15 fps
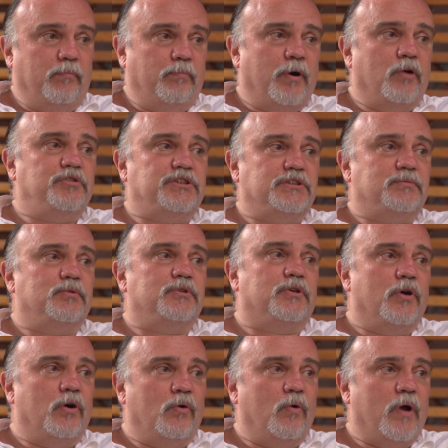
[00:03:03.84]
poachers would
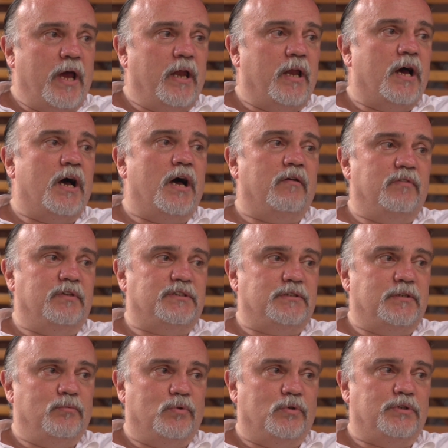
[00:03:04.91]
go and harvest
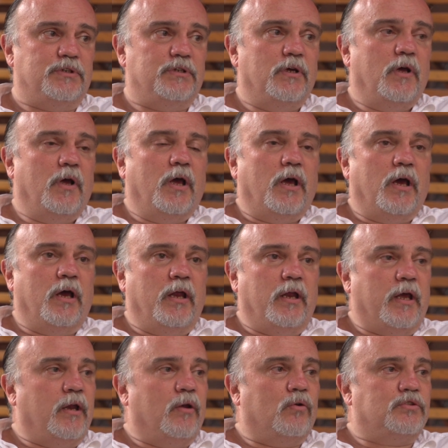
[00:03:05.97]
the wood.
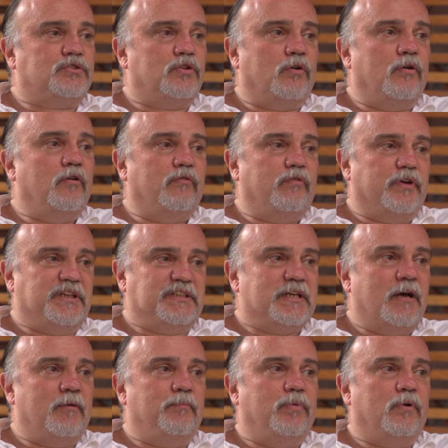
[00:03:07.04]
And also, for
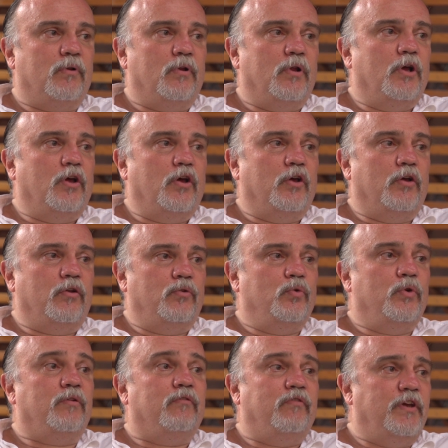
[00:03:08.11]
example,
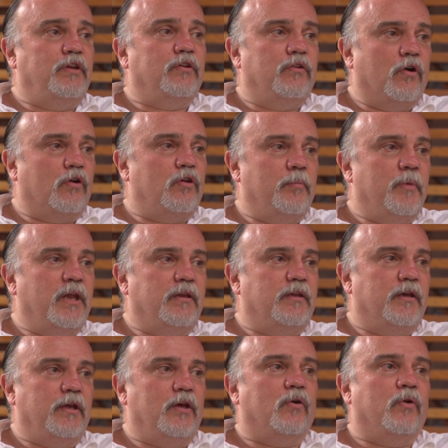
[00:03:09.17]
doing video
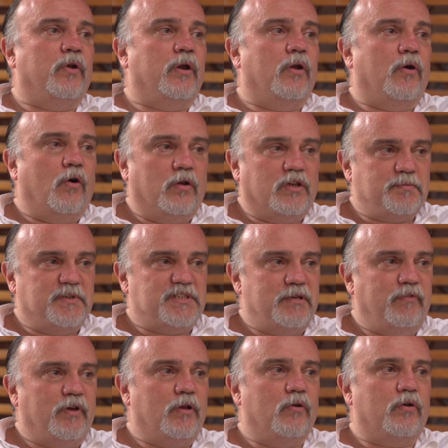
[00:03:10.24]
documentary on a
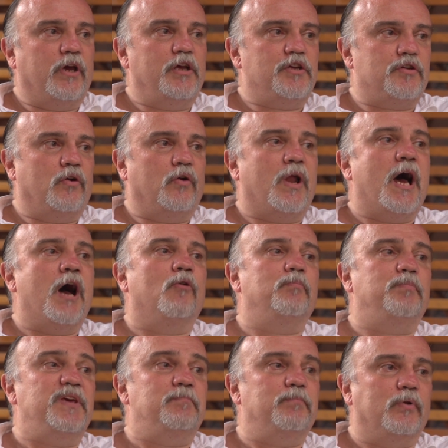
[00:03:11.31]
specific location on how
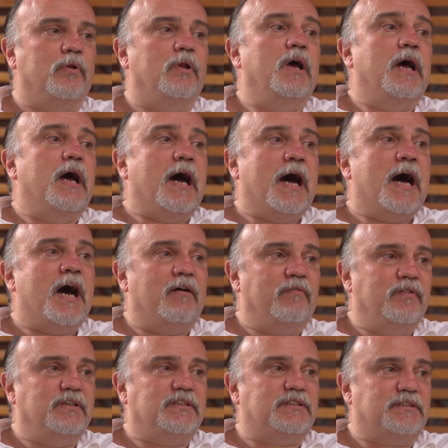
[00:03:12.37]
people
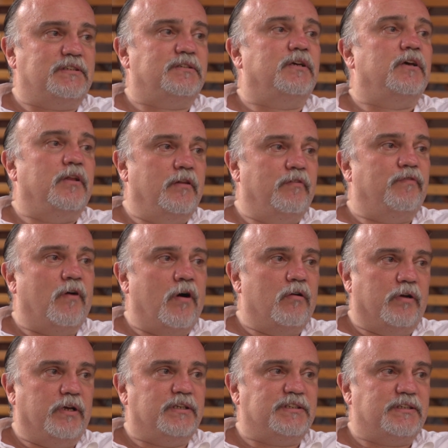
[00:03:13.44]
harvest the
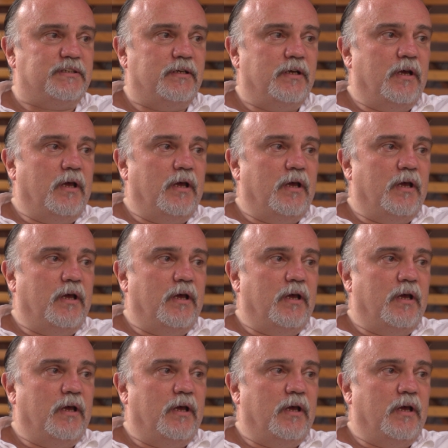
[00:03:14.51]
forest,